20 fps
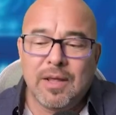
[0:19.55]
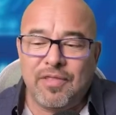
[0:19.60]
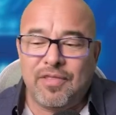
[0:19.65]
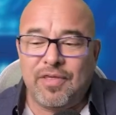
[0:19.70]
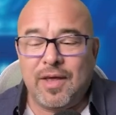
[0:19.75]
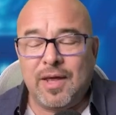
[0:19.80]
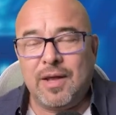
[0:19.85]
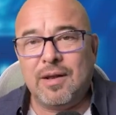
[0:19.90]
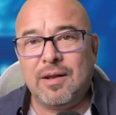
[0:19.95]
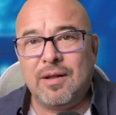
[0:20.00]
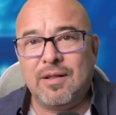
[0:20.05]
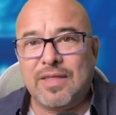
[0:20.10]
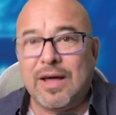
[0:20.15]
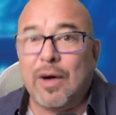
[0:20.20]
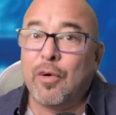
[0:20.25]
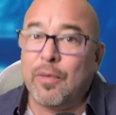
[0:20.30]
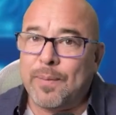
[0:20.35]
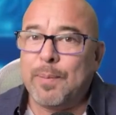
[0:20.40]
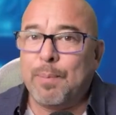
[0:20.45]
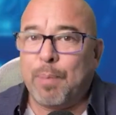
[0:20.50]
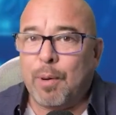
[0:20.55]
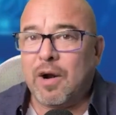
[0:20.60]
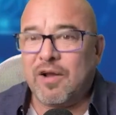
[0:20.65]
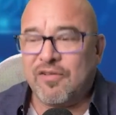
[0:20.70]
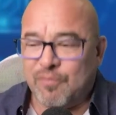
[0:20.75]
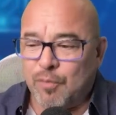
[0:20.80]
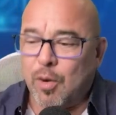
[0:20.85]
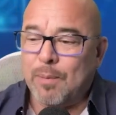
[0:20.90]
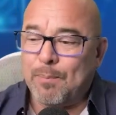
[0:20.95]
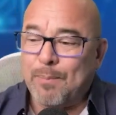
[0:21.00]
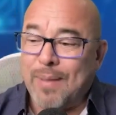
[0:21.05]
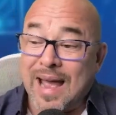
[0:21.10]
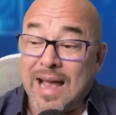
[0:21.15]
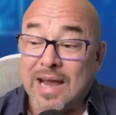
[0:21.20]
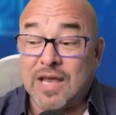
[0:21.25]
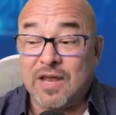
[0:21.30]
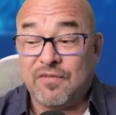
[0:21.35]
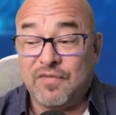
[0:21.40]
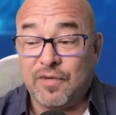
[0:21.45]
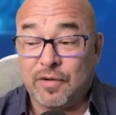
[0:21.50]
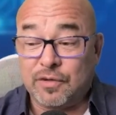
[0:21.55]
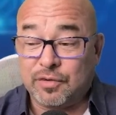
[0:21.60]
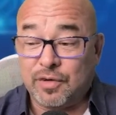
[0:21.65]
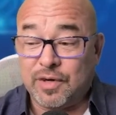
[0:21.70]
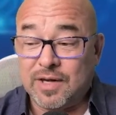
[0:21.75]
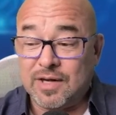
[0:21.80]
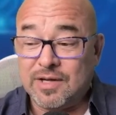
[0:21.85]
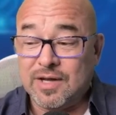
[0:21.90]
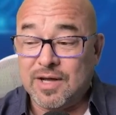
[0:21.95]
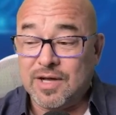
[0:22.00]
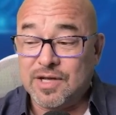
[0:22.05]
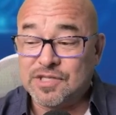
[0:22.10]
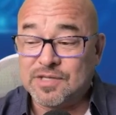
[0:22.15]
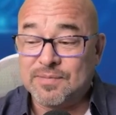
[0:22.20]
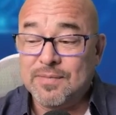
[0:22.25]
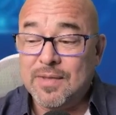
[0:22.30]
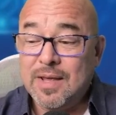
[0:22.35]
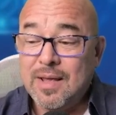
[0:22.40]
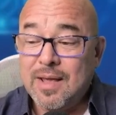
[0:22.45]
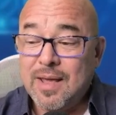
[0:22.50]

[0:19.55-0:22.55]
then that would be part of what packet filtering does.